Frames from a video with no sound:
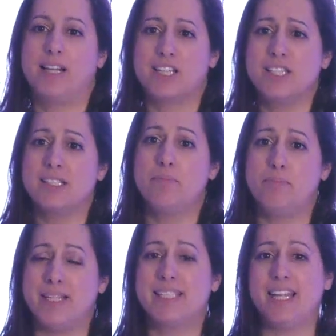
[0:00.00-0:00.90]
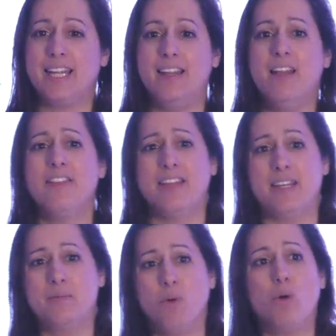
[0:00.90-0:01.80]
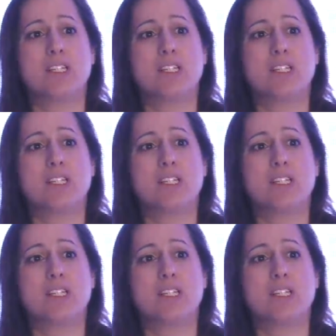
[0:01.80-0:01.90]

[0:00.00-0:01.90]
Clinicians are busy, they need more